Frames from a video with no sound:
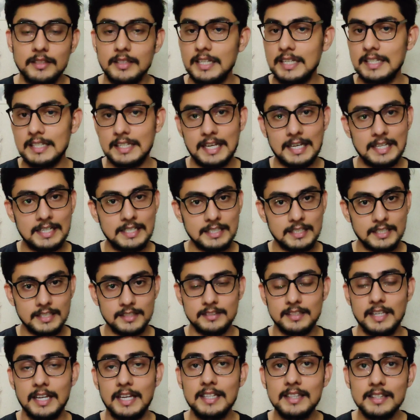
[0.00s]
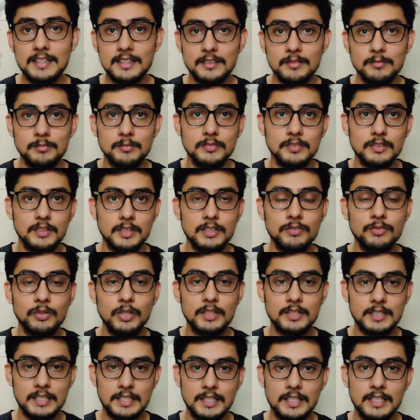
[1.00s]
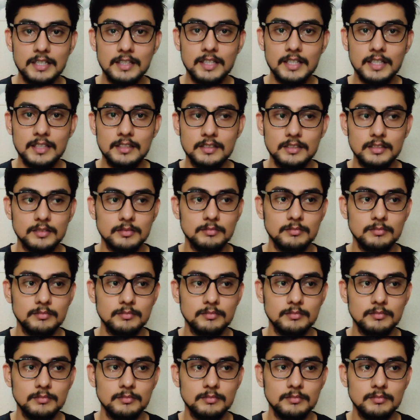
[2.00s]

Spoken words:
in any case. And if you are thinking that